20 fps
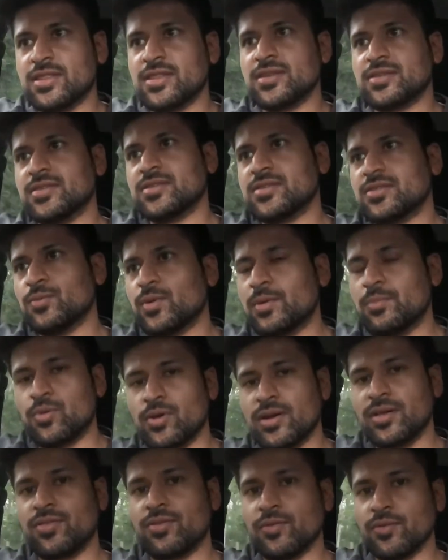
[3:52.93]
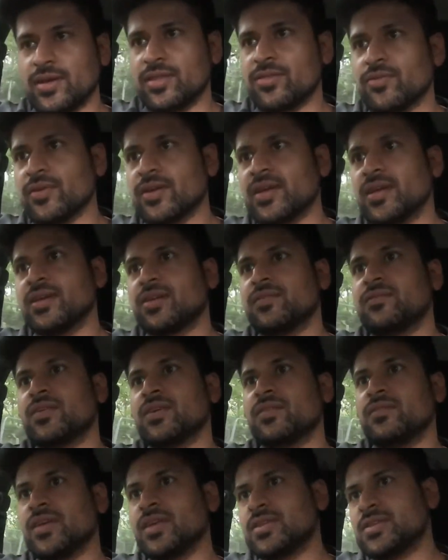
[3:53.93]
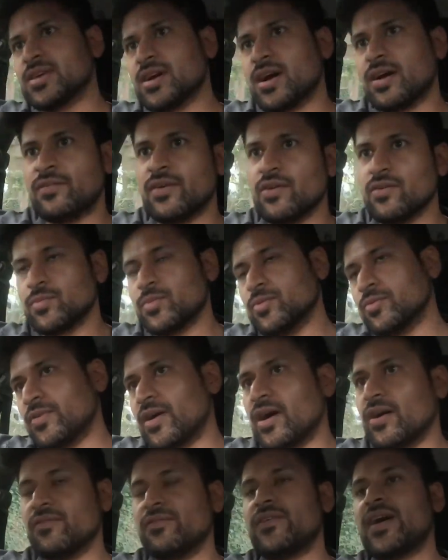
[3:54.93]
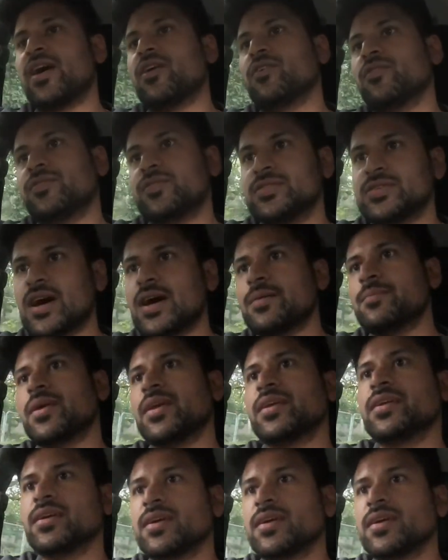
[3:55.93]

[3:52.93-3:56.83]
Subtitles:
this is the 1.33 VVTi variable valve timing.